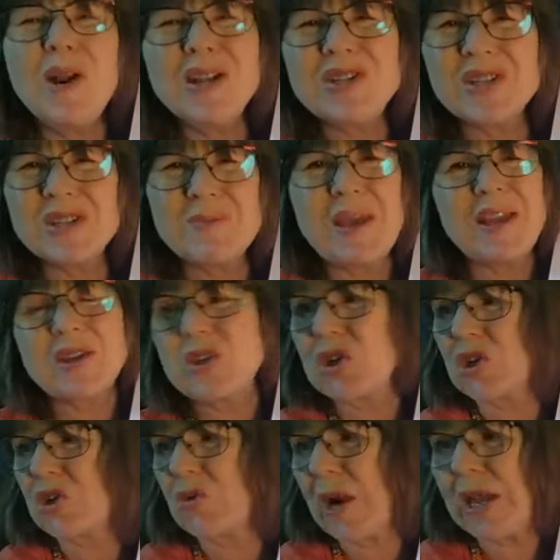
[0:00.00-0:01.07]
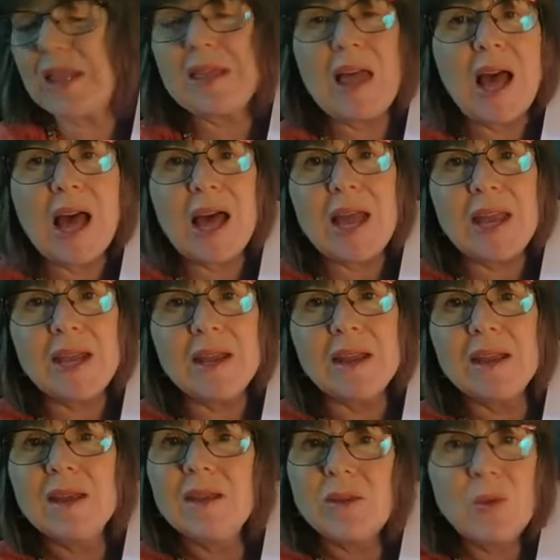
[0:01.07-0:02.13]
wanna just make a straight line,
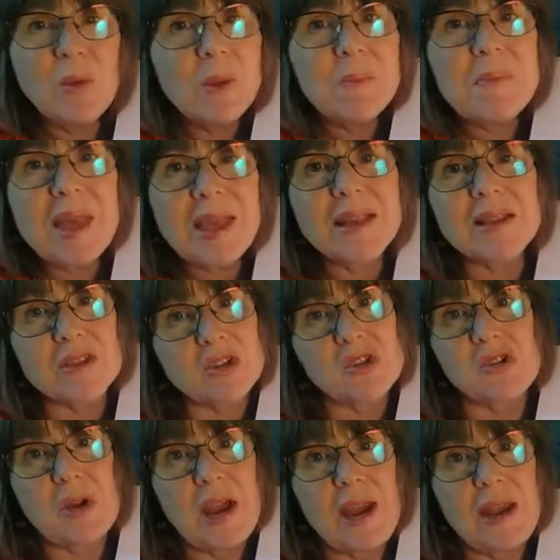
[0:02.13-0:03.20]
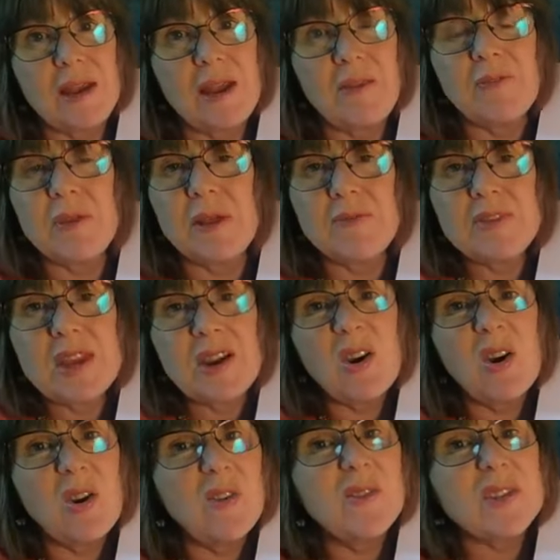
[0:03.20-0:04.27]
you can make it straight. If, if the
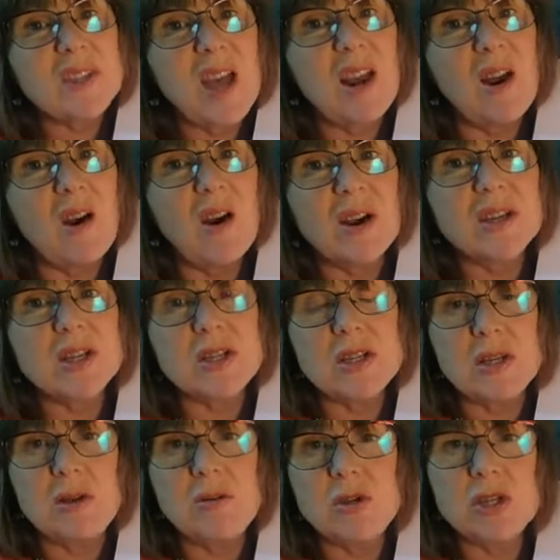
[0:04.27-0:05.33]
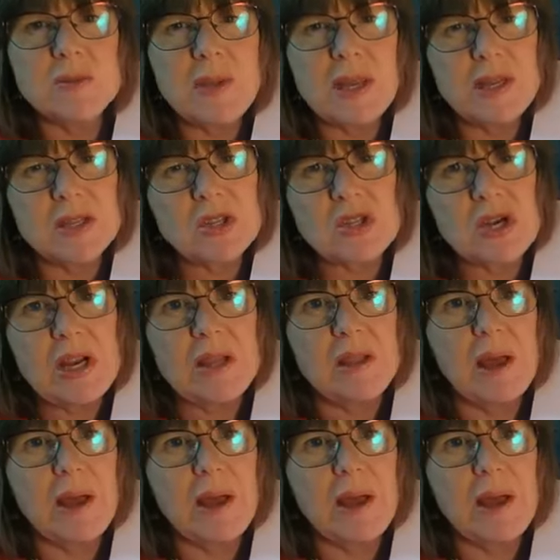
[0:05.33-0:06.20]
curve is kind of hard to do, just make it a straight